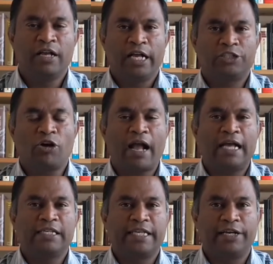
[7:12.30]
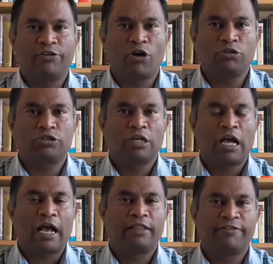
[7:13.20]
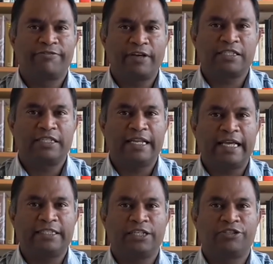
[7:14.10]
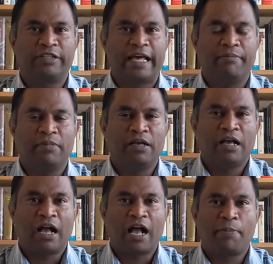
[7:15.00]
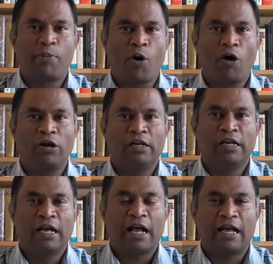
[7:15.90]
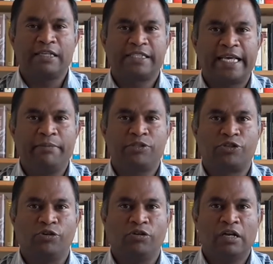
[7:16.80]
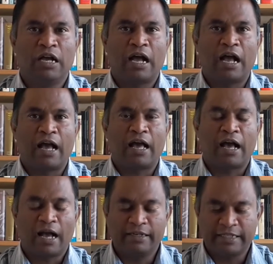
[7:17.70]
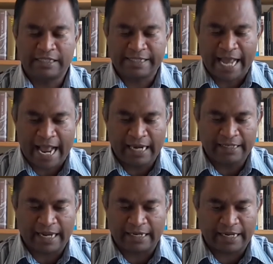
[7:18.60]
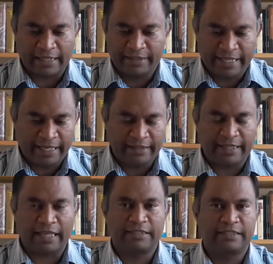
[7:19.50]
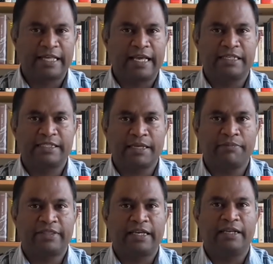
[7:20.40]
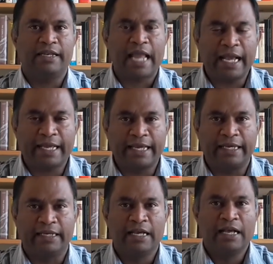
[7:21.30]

And so as he wrote uh, the first letter to them, uh, Paul uh, seems to uh, understand and, and think that there is something lacking